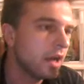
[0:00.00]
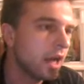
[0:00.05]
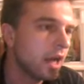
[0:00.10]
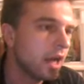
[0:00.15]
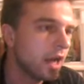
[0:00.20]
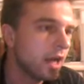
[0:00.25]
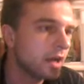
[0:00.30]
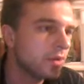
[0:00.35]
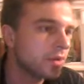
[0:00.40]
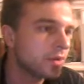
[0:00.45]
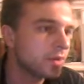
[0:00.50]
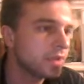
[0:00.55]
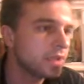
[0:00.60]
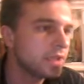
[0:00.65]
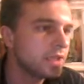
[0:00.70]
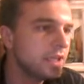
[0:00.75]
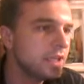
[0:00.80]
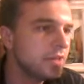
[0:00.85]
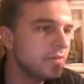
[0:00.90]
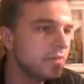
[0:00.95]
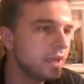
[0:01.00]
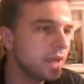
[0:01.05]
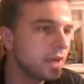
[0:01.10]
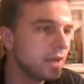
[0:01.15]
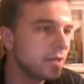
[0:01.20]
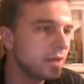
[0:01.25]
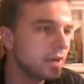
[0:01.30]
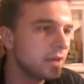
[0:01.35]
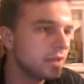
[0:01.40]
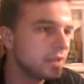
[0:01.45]
I received
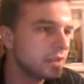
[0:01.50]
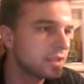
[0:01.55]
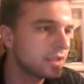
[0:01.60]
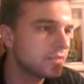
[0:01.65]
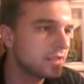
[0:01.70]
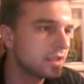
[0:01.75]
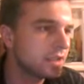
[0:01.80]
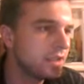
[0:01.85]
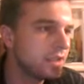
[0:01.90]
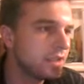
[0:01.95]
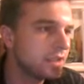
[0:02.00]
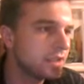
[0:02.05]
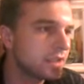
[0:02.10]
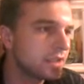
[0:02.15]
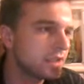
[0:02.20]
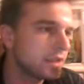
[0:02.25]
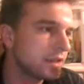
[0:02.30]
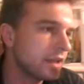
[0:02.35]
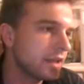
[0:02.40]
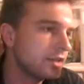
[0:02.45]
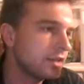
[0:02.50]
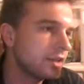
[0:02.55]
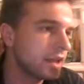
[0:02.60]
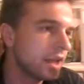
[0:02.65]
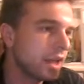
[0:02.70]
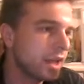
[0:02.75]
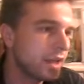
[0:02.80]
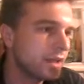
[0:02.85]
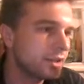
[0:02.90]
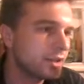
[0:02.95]
a relatively decent
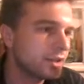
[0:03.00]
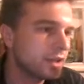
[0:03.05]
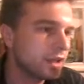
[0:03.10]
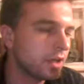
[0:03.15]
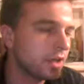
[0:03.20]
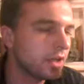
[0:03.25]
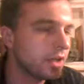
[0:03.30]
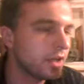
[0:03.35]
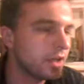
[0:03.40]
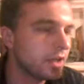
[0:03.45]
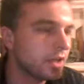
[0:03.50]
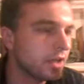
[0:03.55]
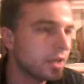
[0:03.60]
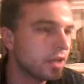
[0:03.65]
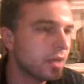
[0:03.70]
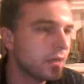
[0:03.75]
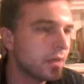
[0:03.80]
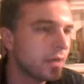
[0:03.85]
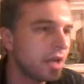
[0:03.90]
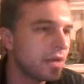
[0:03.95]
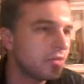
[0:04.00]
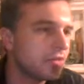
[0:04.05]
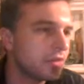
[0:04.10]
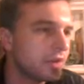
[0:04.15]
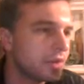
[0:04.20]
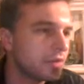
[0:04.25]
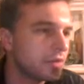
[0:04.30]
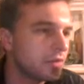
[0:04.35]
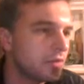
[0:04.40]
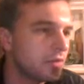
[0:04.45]
education in
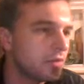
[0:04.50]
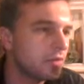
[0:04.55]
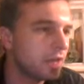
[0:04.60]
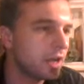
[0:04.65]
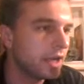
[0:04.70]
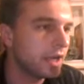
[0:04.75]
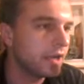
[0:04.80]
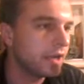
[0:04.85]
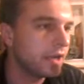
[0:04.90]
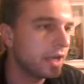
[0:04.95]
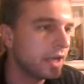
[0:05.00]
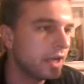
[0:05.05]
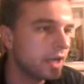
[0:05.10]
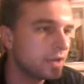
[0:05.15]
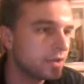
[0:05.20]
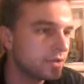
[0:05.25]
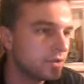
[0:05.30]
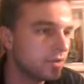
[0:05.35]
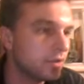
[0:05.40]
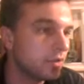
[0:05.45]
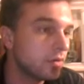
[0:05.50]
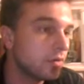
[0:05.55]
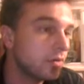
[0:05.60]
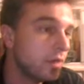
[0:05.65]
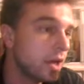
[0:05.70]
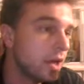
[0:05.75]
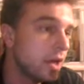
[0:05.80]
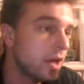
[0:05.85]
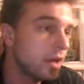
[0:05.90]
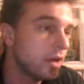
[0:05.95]
elementary school and high school.
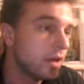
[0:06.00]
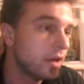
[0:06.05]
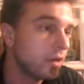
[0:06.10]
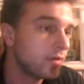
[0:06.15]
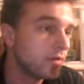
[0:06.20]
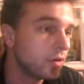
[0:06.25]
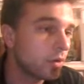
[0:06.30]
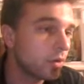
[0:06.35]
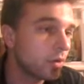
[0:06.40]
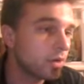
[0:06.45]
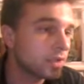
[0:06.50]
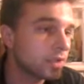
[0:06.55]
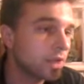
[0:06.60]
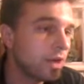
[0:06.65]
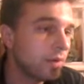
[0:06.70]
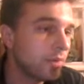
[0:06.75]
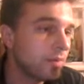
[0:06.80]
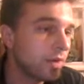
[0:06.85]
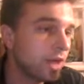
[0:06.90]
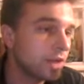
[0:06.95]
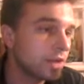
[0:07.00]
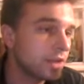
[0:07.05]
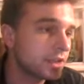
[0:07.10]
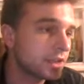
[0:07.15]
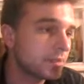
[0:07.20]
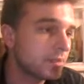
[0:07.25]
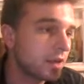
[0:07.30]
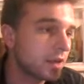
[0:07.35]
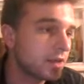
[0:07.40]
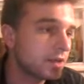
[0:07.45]
Of course, I'm not
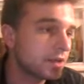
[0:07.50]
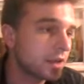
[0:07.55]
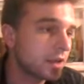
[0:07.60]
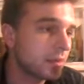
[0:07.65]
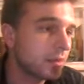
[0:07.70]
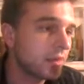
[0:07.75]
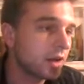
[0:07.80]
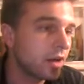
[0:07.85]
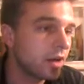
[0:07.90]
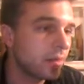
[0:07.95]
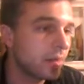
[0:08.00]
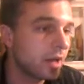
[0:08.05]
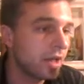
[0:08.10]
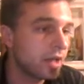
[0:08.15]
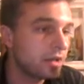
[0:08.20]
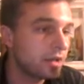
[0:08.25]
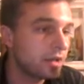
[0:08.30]
disposed to compare my